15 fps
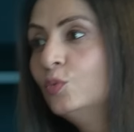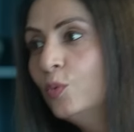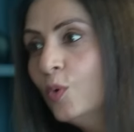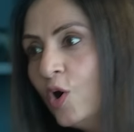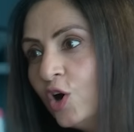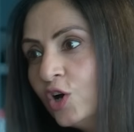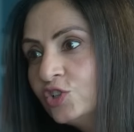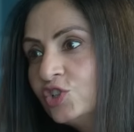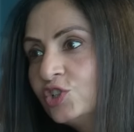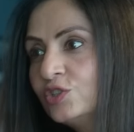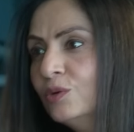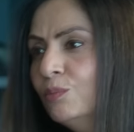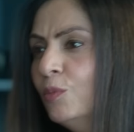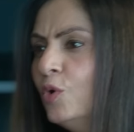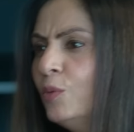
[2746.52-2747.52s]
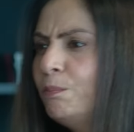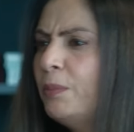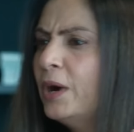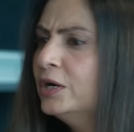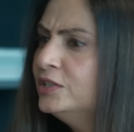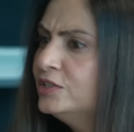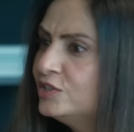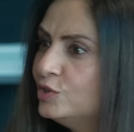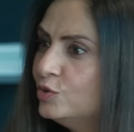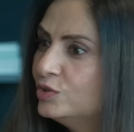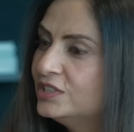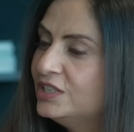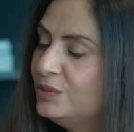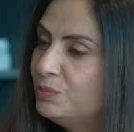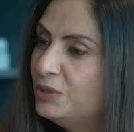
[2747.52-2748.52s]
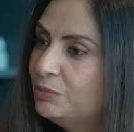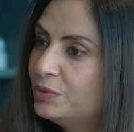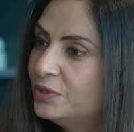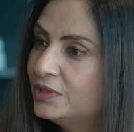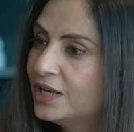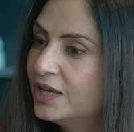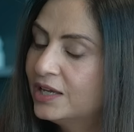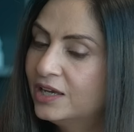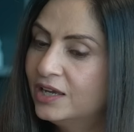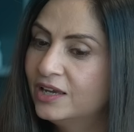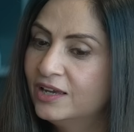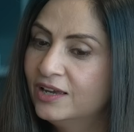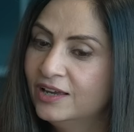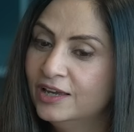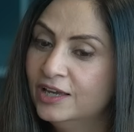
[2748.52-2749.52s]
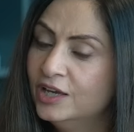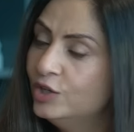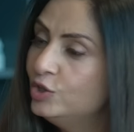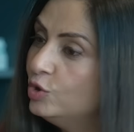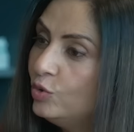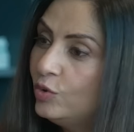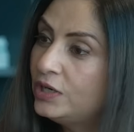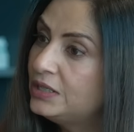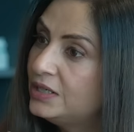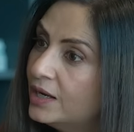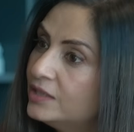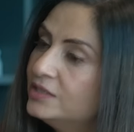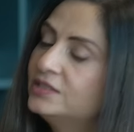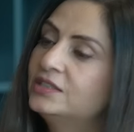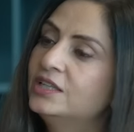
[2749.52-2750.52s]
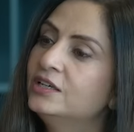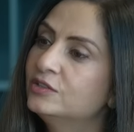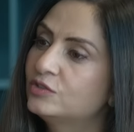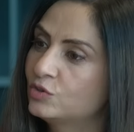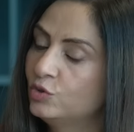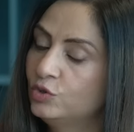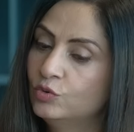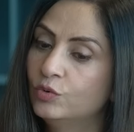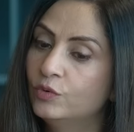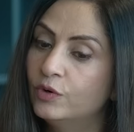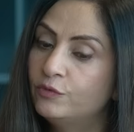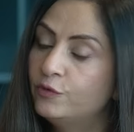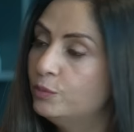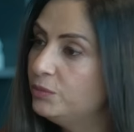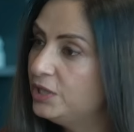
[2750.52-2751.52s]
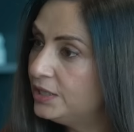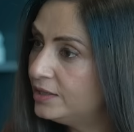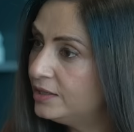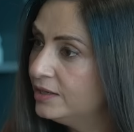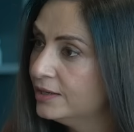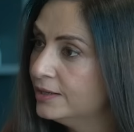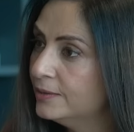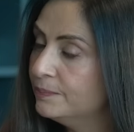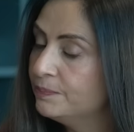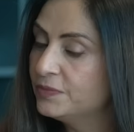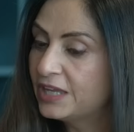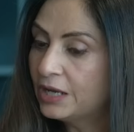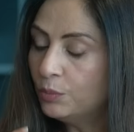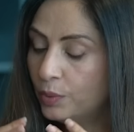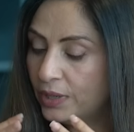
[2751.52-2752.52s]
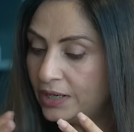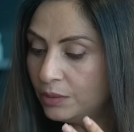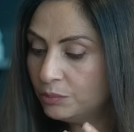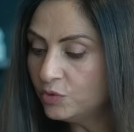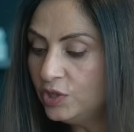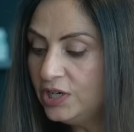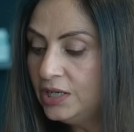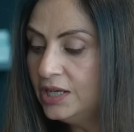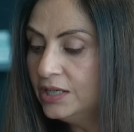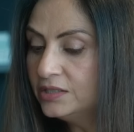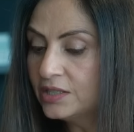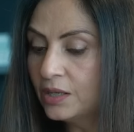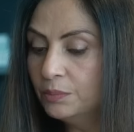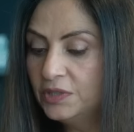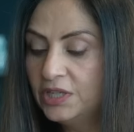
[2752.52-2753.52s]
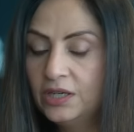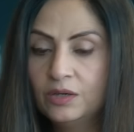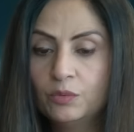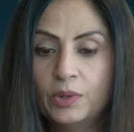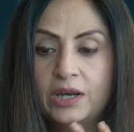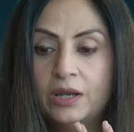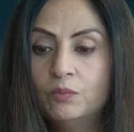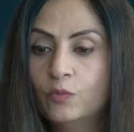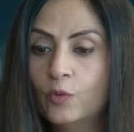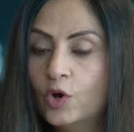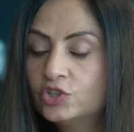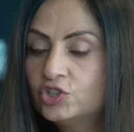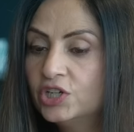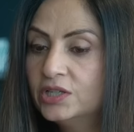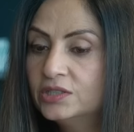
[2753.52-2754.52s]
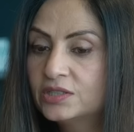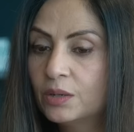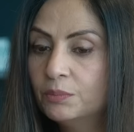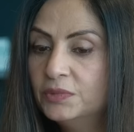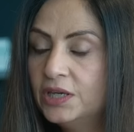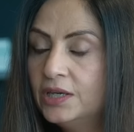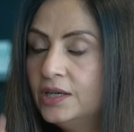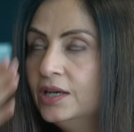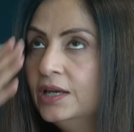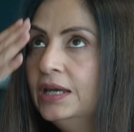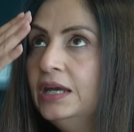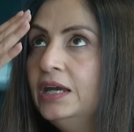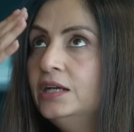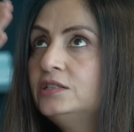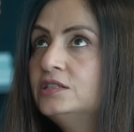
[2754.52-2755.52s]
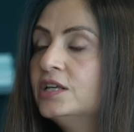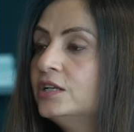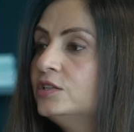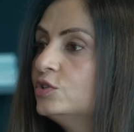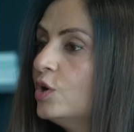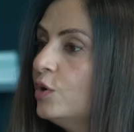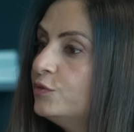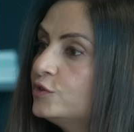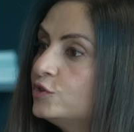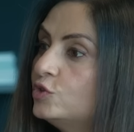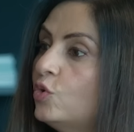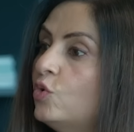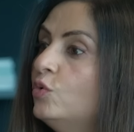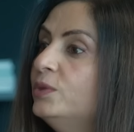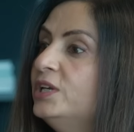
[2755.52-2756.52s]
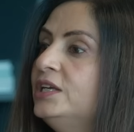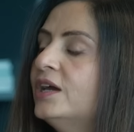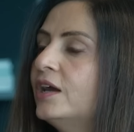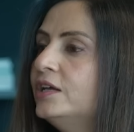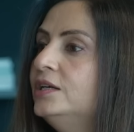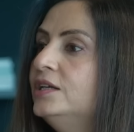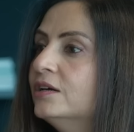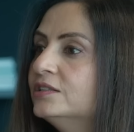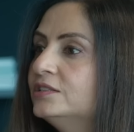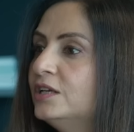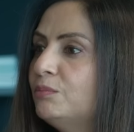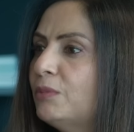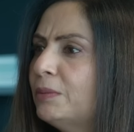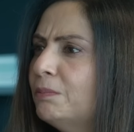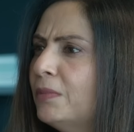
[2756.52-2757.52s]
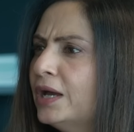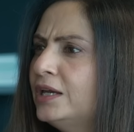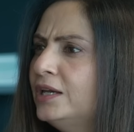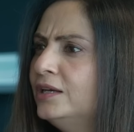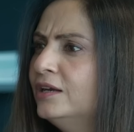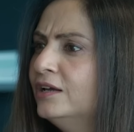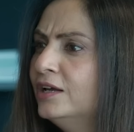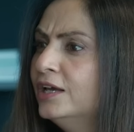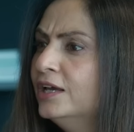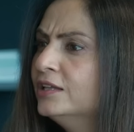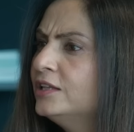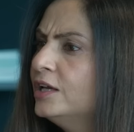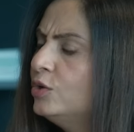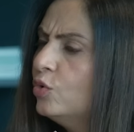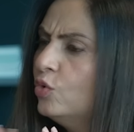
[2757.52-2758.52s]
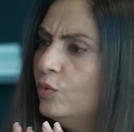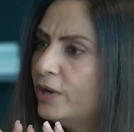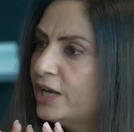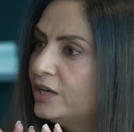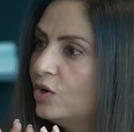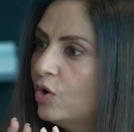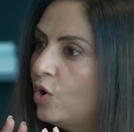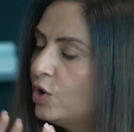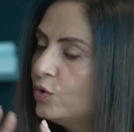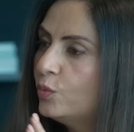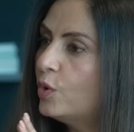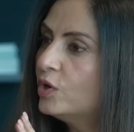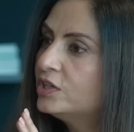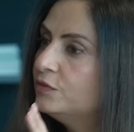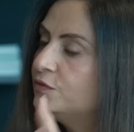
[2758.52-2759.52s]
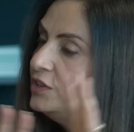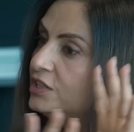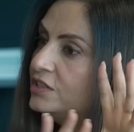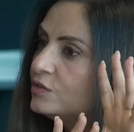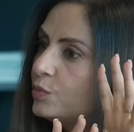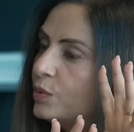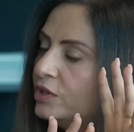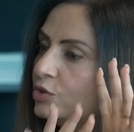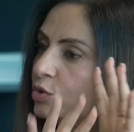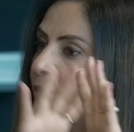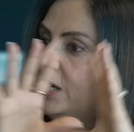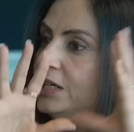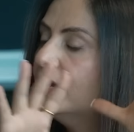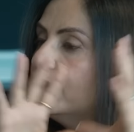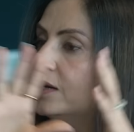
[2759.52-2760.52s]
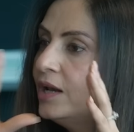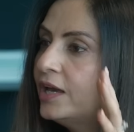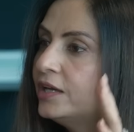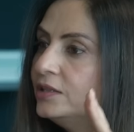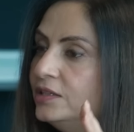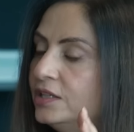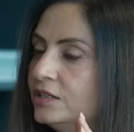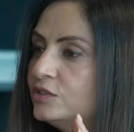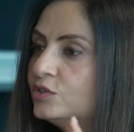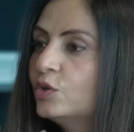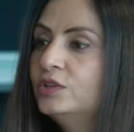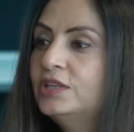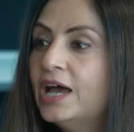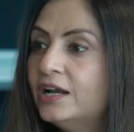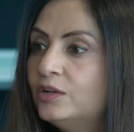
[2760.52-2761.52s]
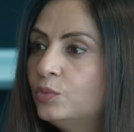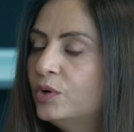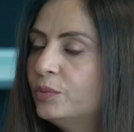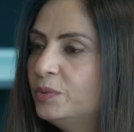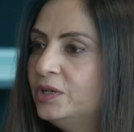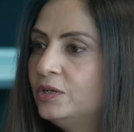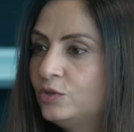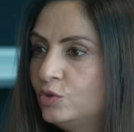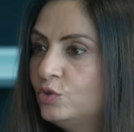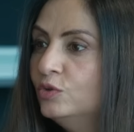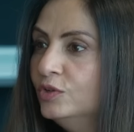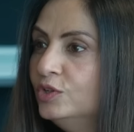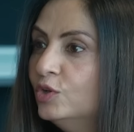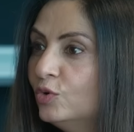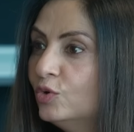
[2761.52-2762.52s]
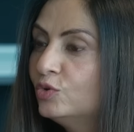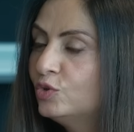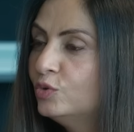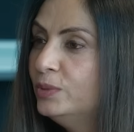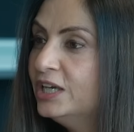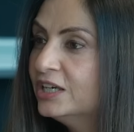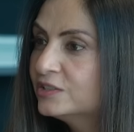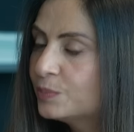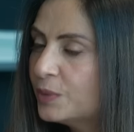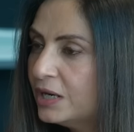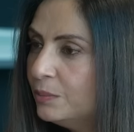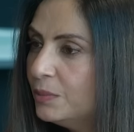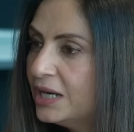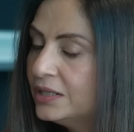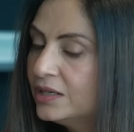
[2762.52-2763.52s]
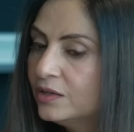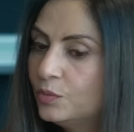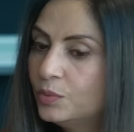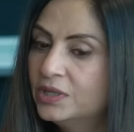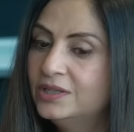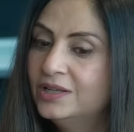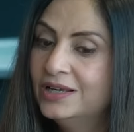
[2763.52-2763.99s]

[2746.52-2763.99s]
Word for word: watch, the more punts you see people taking, you know, it does things to you. For me, when I'm reading something, when I'm watching something, it sets off so many ideas in my mind that, oh my God, what if this were to be done like this or that were, be, you know, to be experimented with?